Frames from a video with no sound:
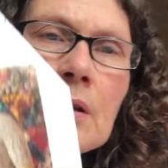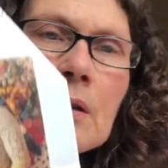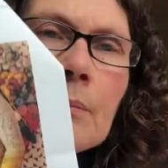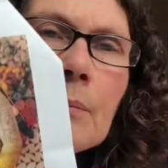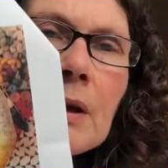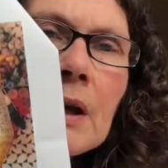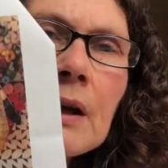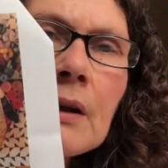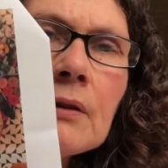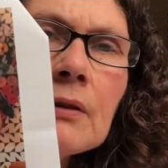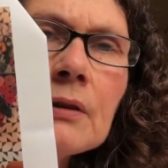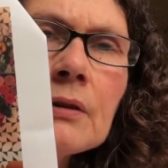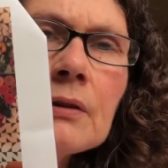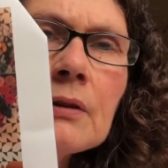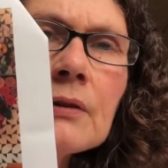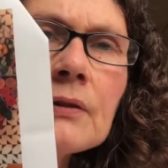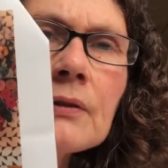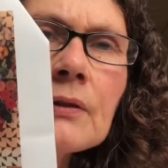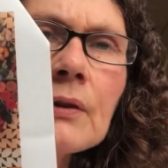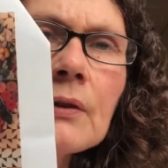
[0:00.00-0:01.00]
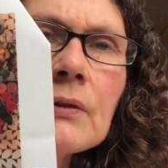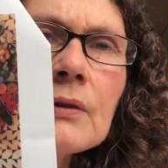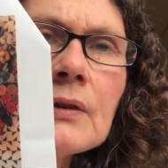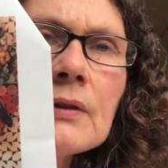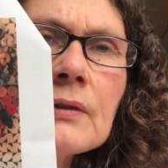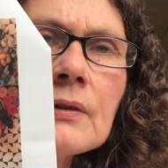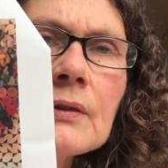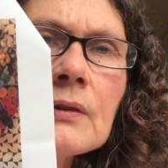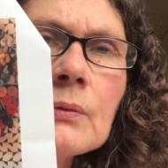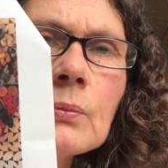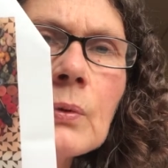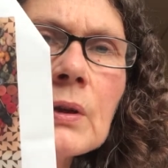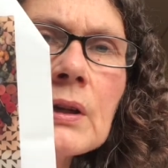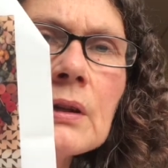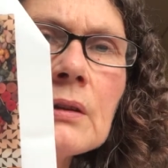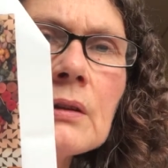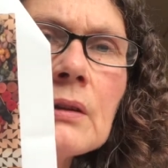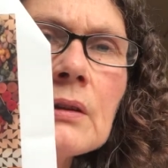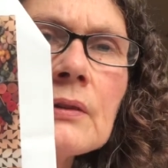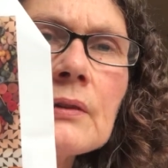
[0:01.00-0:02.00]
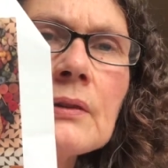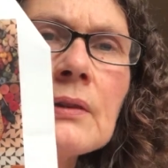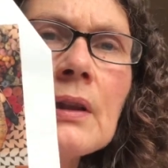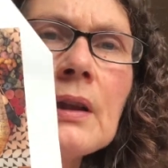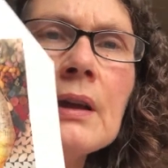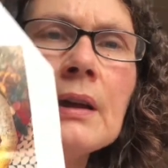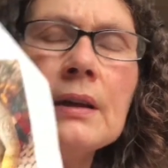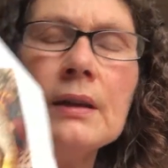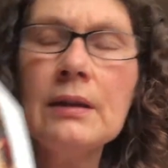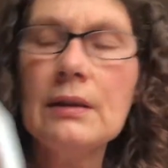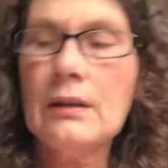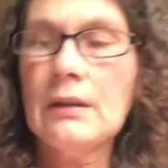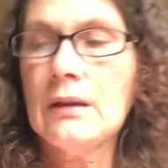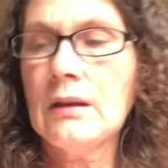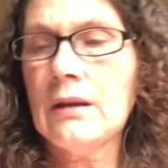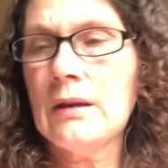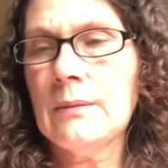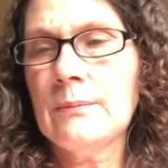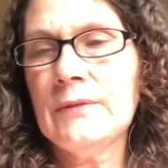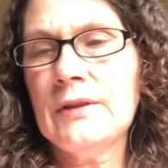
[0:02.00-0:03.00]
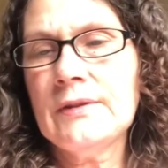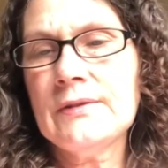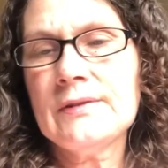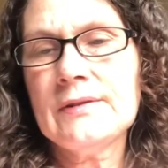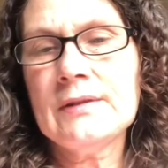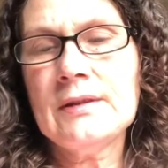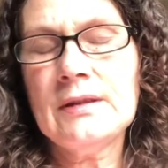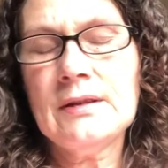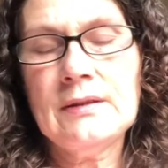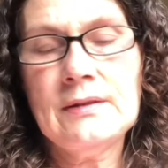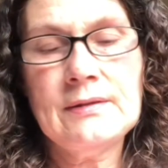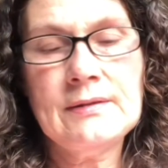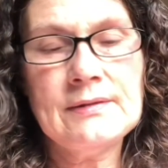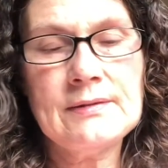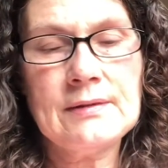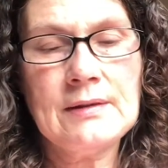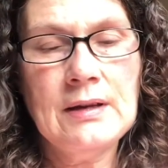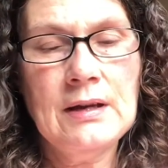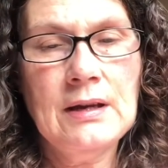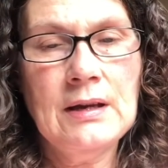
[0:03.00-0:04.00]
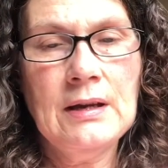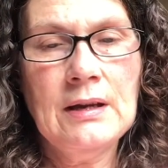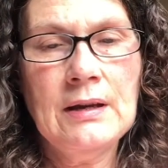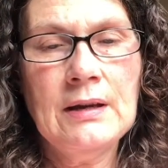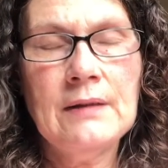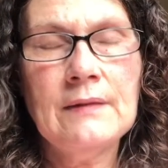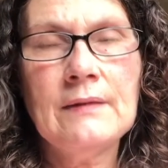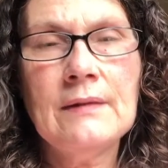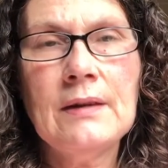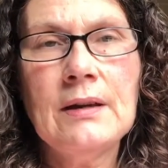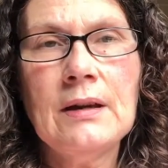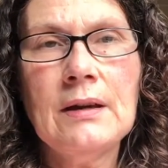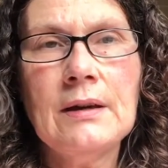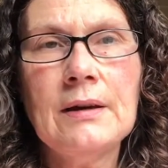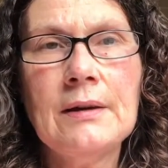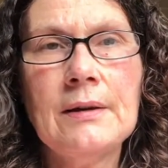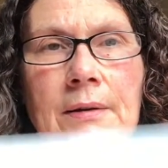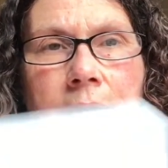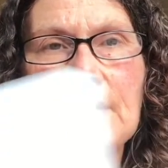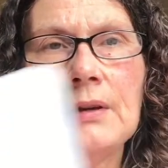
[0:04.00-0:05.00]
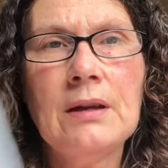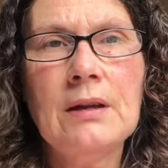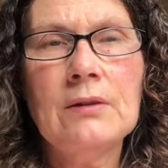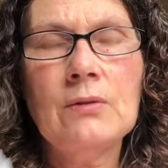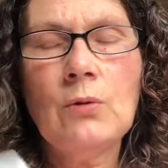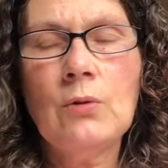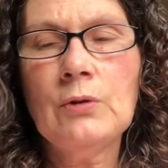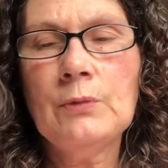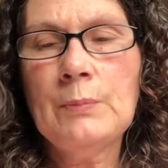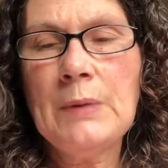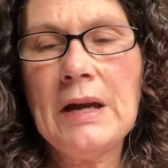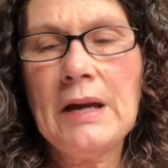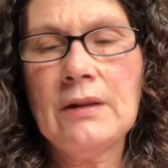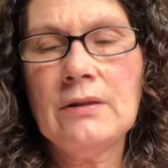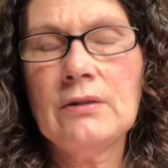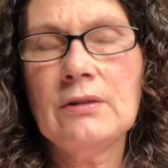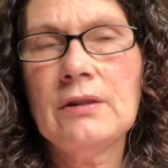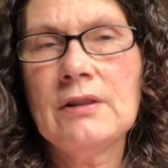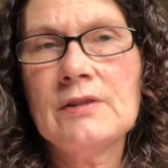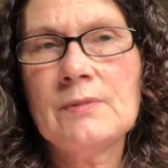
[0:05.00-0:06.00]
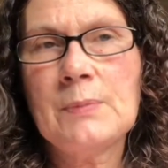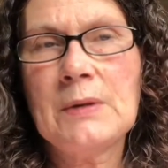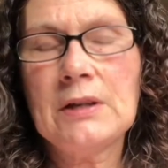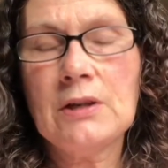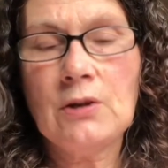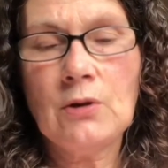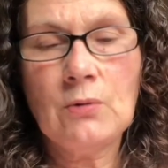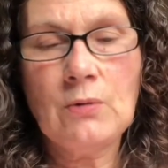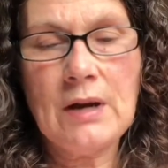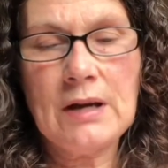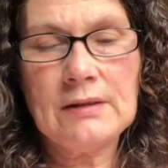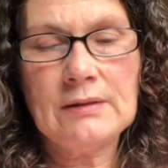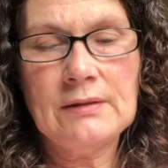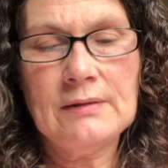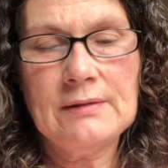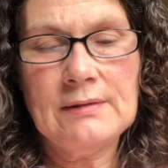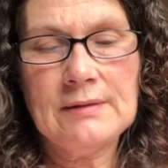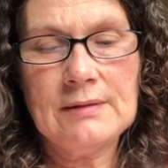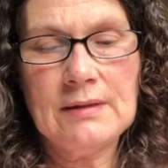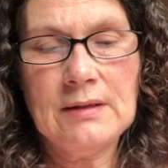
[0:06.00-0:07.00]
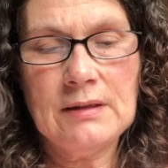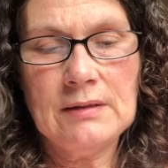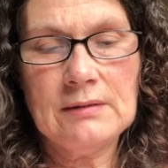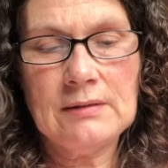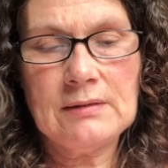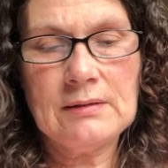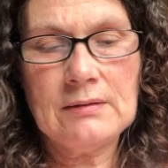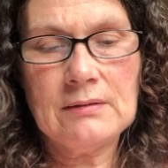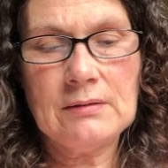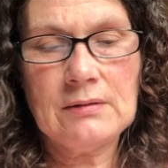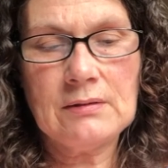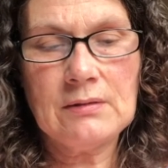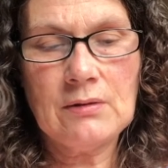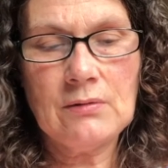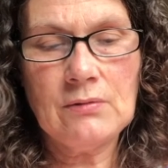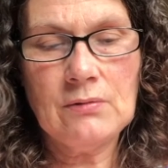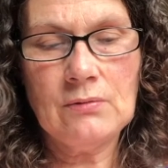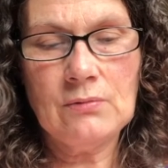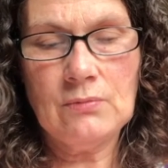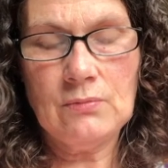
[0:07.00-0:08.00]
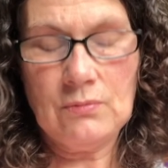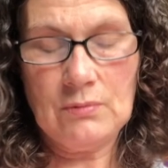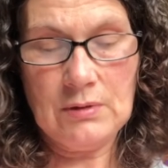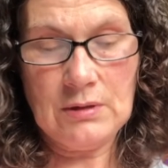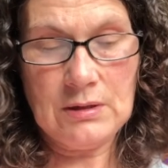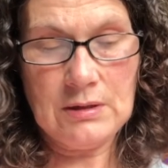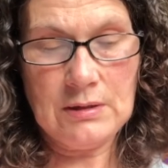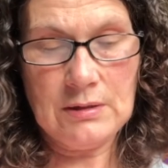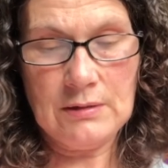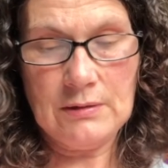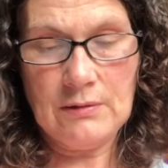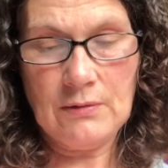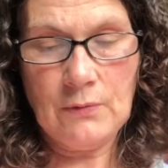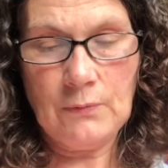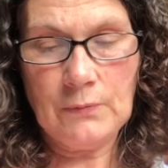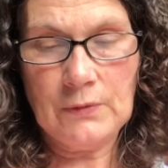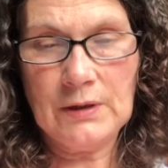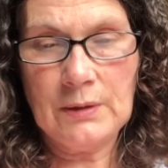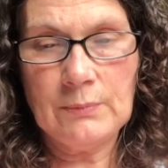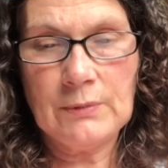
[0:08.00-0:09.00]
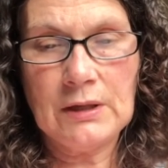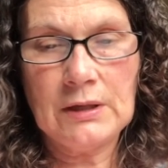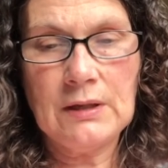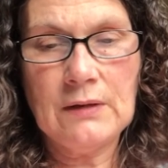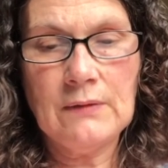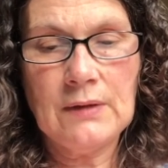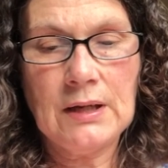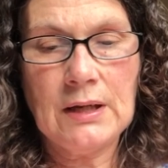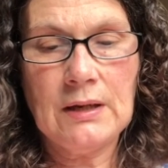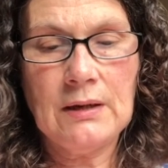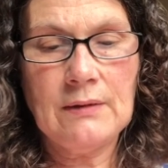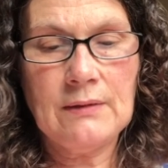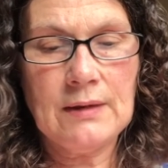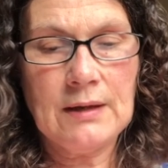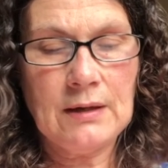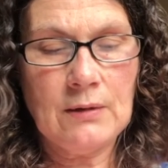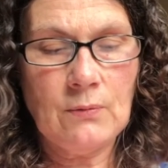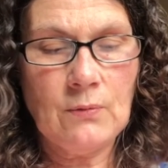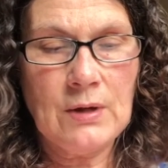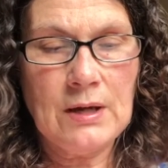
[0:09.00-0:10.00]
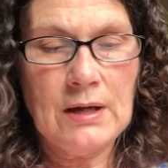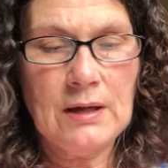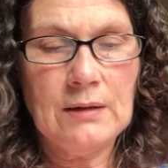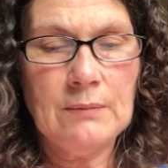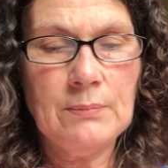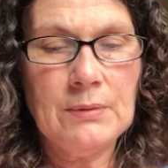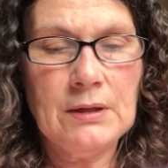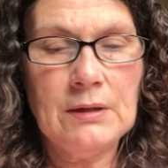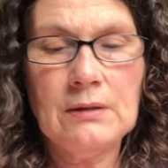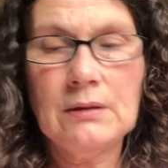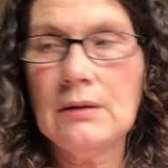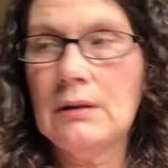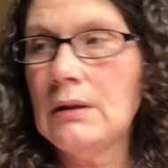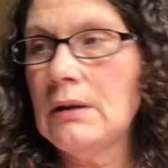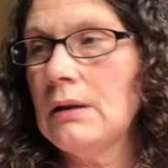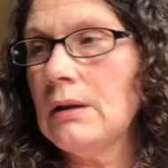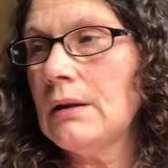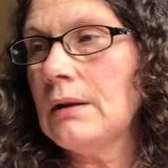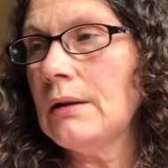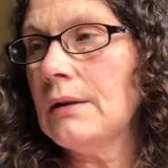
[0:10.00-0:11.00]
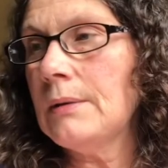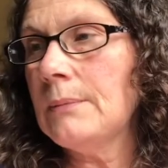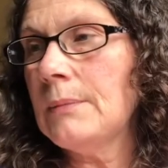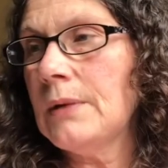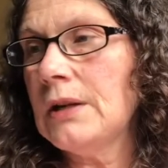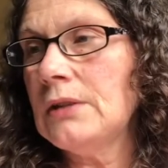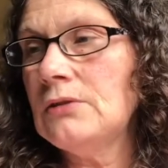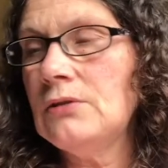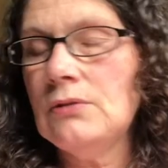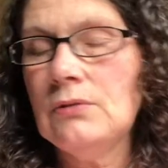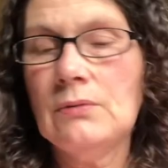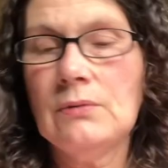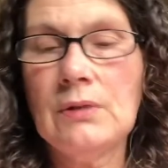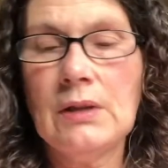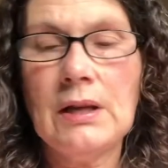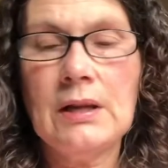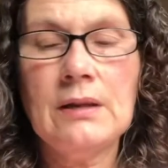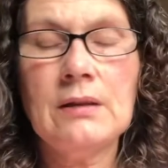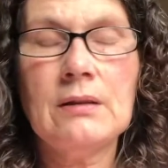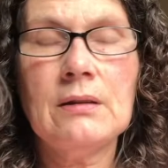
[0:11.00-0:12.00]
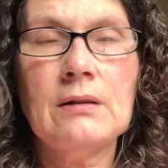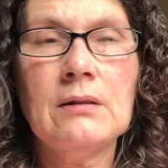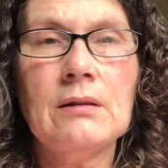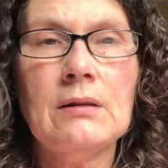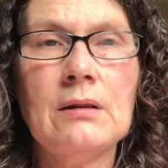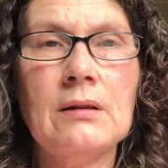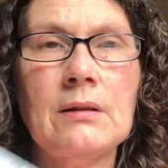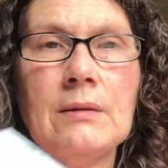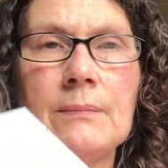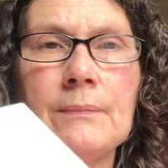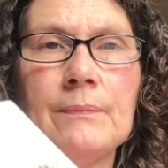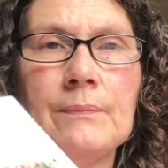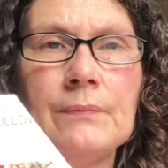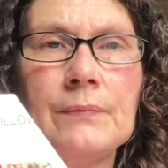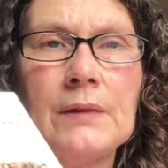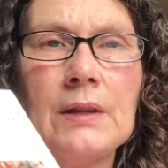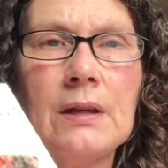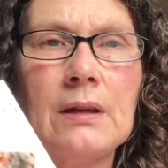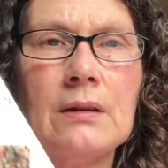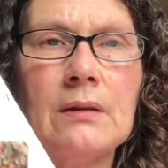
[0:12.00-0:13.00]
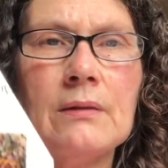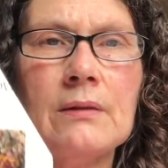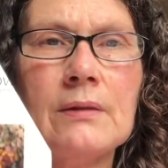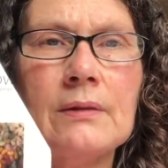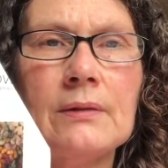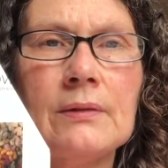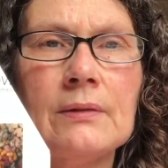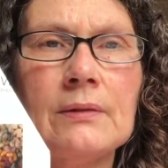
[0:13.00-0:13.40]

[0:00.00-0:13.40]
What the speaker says: pattern. So this is what it looks like. This is an old pattern. It's been corrected since, so hopefully I'm not giving anything away, but I do like kind of that